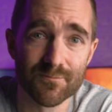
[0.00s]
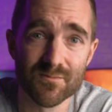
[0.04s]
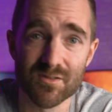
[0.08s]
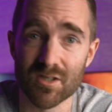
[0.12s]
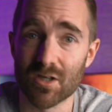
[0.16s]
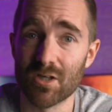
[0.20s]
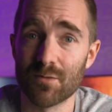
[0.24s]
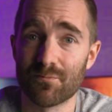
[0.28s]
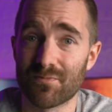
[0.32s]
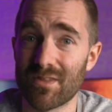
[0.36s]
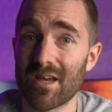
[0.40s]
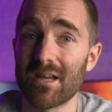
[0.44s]

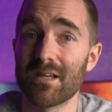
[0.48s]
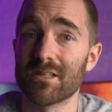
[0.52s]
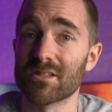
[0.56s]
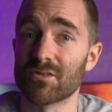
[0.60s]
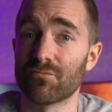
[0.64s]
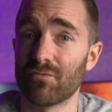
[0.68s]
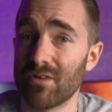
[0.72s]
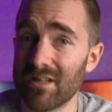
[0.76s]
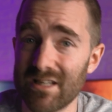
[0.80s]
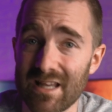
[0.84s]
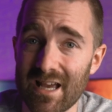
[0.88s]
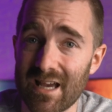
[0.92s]
So that is a
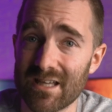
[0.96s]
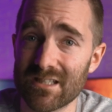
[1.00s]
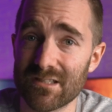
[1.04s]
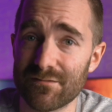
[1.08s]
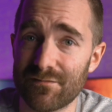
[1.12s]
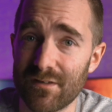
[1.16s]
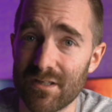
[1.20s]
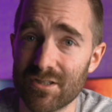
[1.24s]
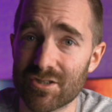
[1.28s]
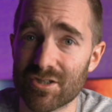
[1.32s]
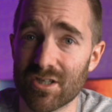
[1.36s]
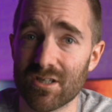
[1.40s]
really handy
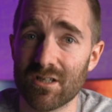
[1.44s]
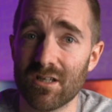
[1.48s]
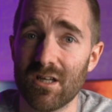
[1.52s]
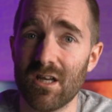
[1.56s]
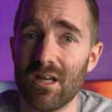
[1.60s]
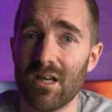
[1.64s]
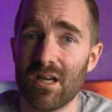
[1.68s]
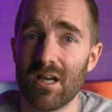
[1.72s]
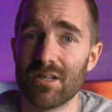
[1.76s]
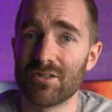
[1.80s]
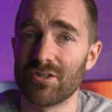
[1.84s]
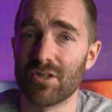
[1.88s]
feature
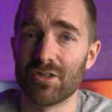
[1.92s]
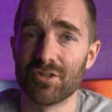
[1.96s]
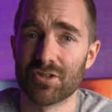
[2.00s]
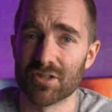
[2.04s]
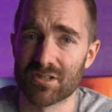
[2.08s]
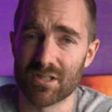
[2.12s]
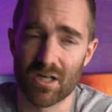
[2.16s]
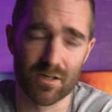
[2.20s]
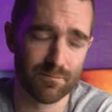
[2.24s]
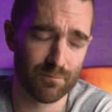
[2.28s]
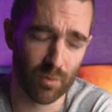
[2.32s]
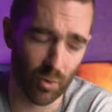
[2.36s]
as you can
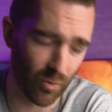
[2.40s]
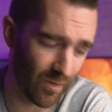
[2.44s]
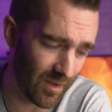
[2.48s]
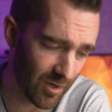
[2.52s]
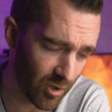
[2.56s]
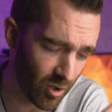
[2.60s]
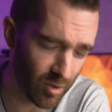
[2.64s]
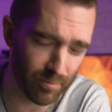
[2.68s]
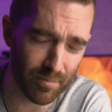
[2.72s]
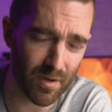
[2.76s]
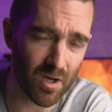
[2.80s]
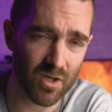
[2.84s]
just go pull that
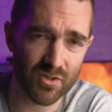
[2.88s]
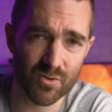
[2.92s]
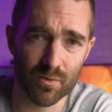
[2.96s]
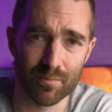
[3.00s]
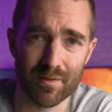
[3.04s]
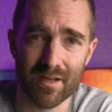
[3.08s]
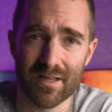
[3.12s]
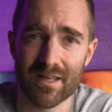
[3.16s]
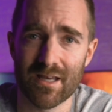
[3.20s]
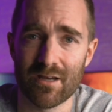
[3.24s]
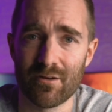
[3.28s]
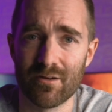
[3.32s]
old password
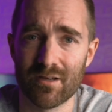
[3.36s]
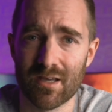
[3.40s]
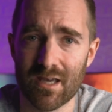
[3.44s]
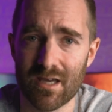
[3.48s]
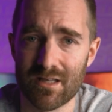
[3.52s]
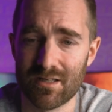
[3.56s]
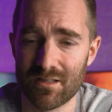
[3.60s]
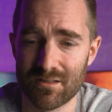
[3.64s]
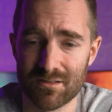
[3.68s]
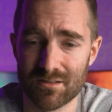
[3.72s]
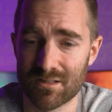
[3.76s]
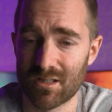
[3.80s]
back out
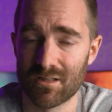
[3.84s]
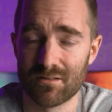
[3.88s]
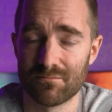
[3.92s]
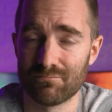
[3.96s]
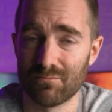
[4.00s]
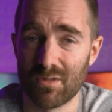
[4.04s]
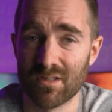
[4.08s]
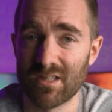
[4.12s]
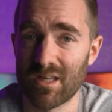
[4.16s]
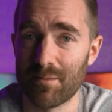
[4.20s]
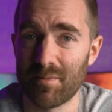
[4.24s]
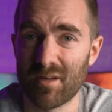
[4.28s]
again and, uh,
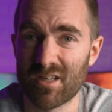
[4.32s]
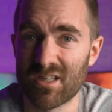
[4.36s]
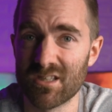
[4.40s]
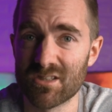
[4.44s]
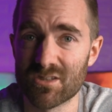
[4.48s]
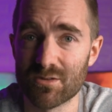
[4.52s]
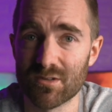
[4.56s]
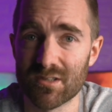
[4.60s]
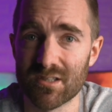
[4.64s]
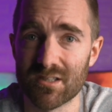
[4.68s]
and get back into